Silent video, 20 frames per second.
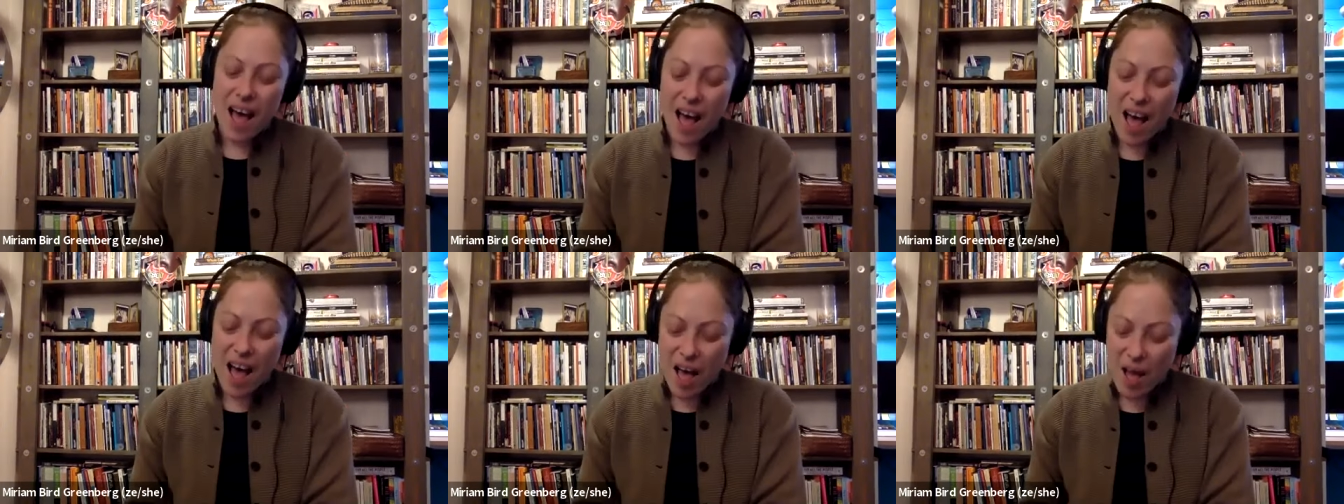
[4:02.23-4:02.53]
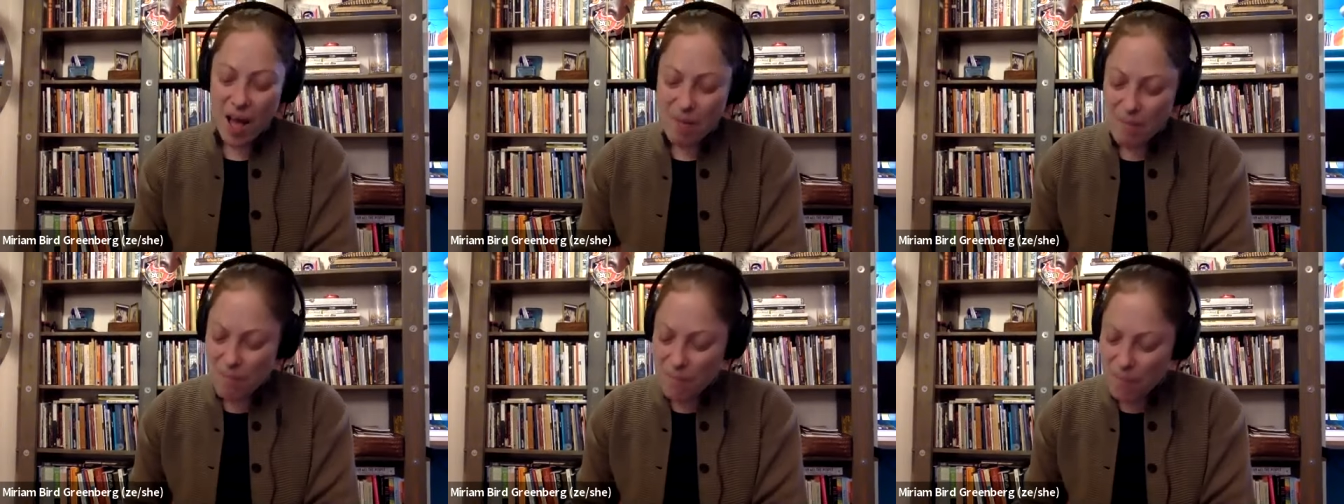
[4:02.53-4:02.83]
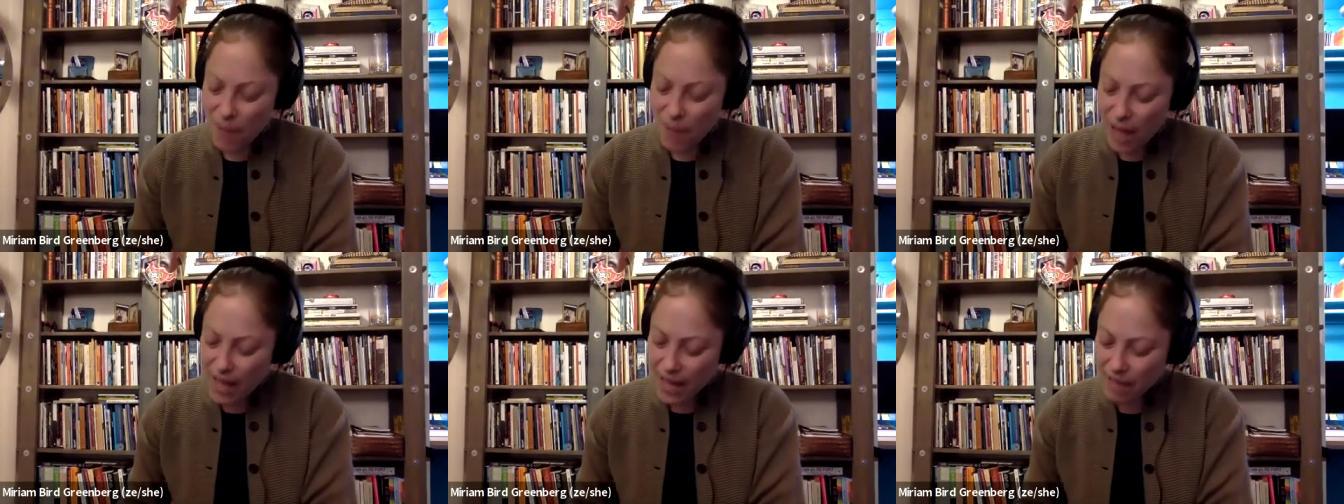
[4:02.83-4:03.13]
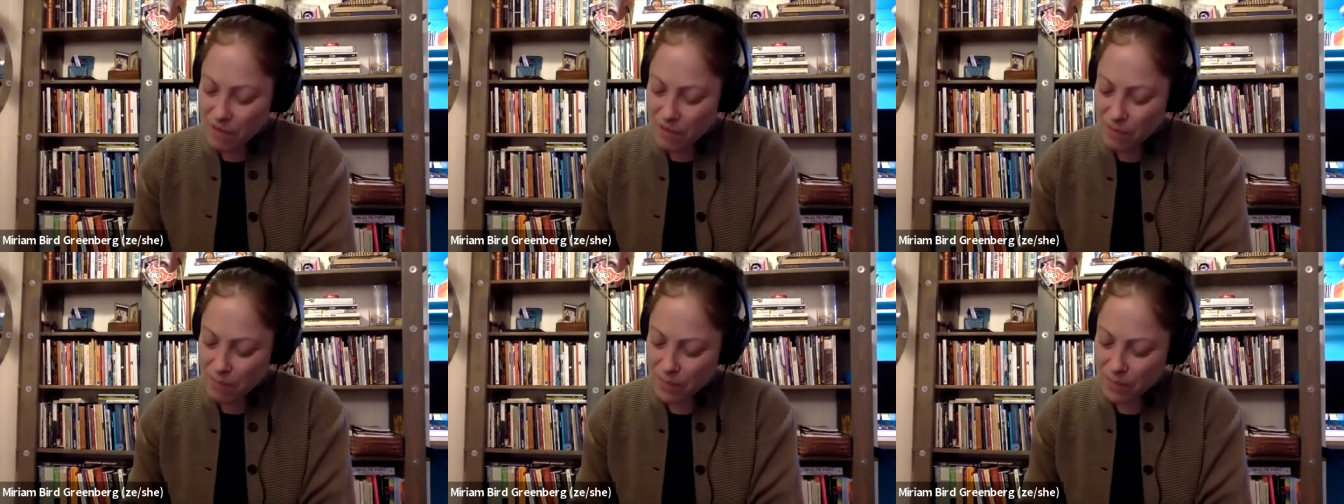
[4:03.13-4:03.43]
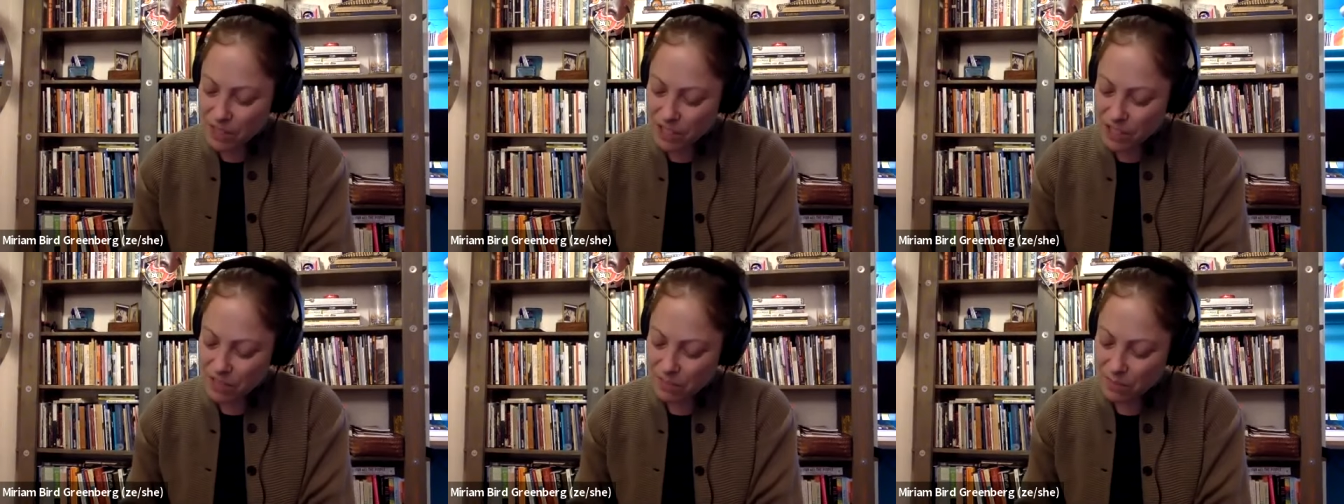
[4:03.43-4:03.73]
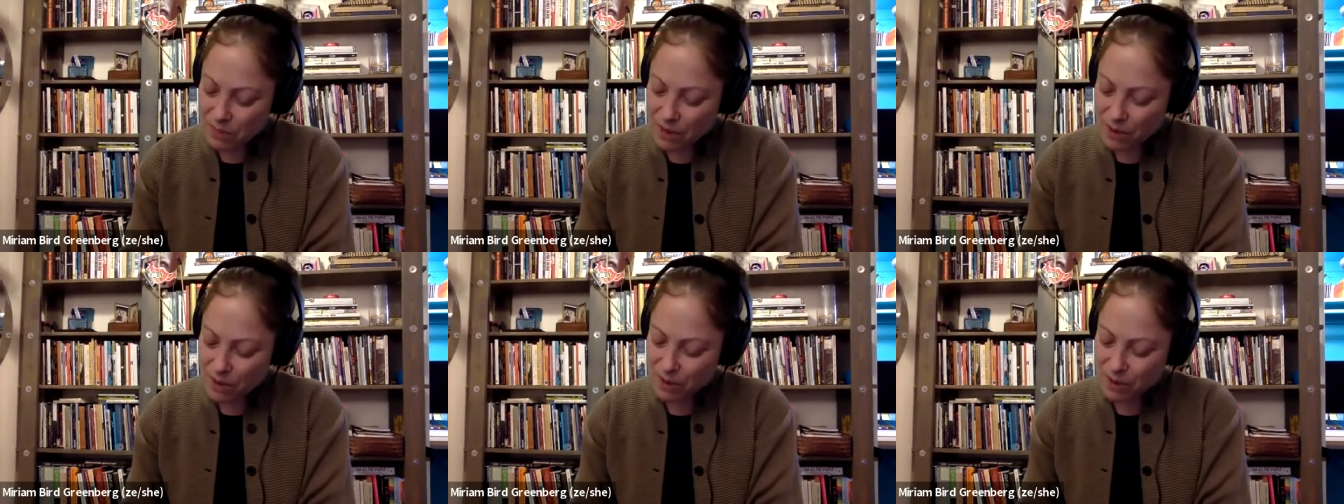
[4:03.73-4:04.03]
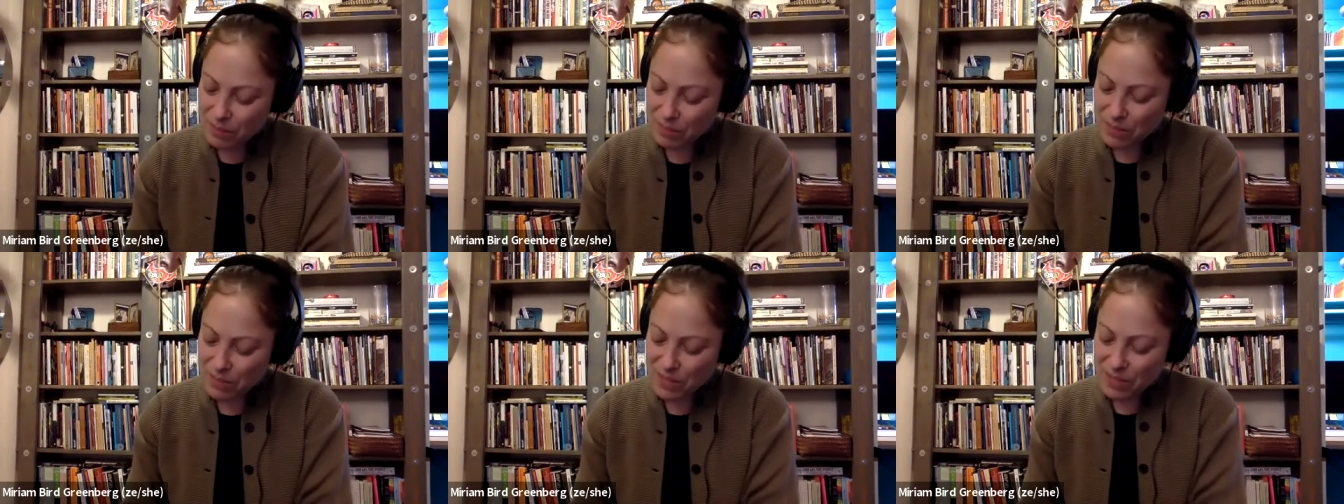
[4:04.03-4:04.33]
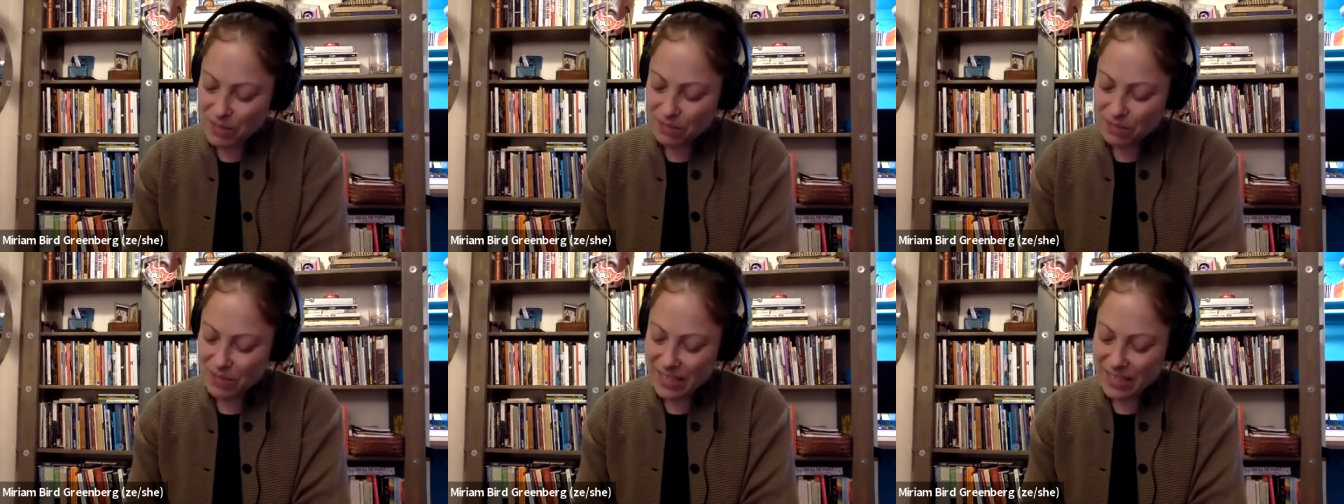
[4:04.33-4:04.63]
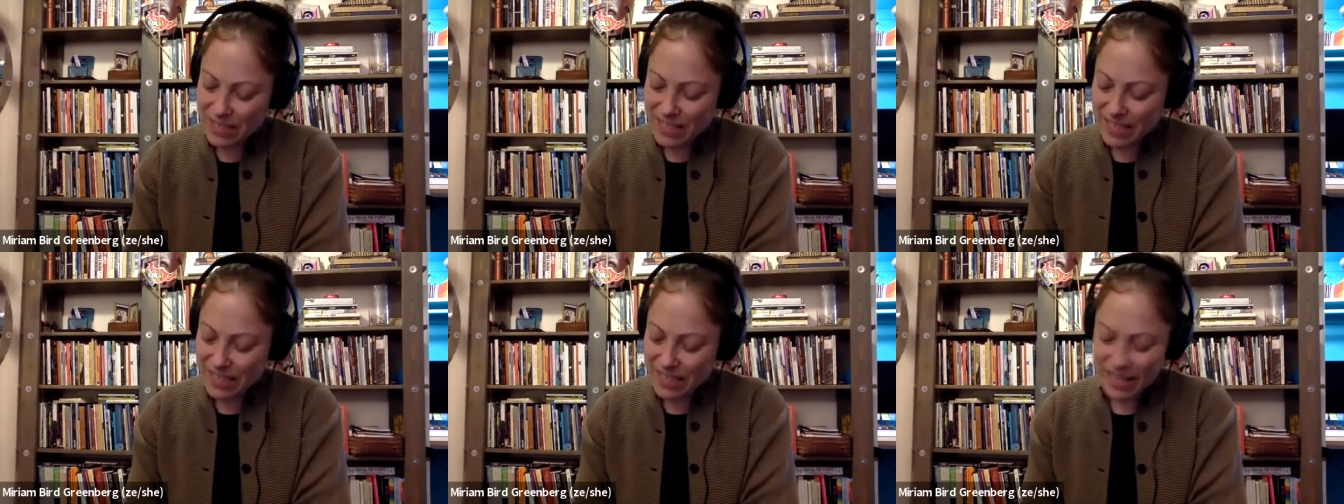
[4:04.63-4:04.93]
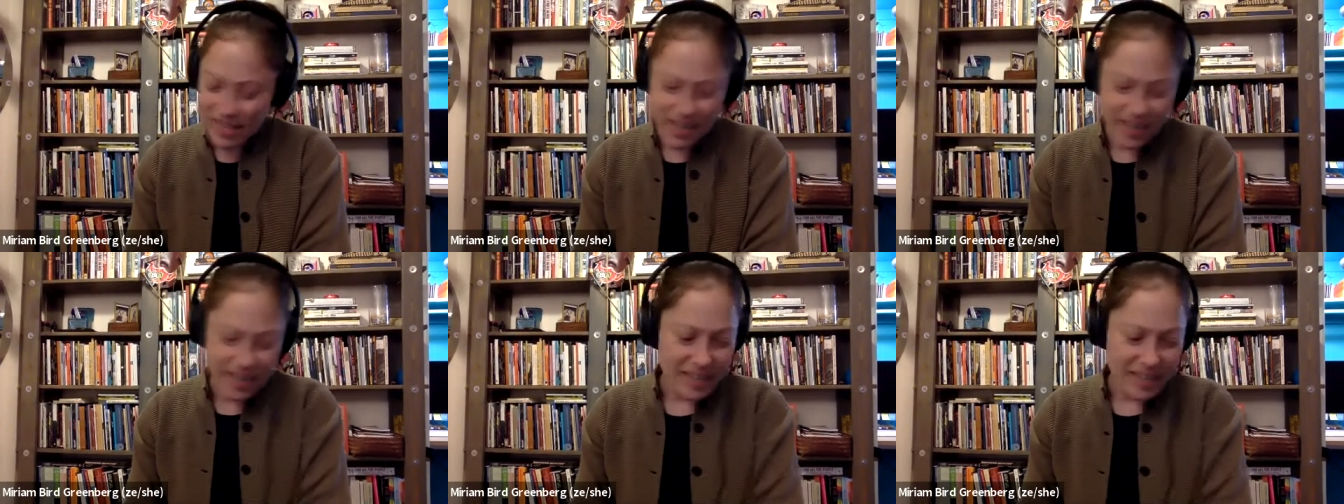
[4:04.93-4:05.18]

Um, I have a bunch of poems to read.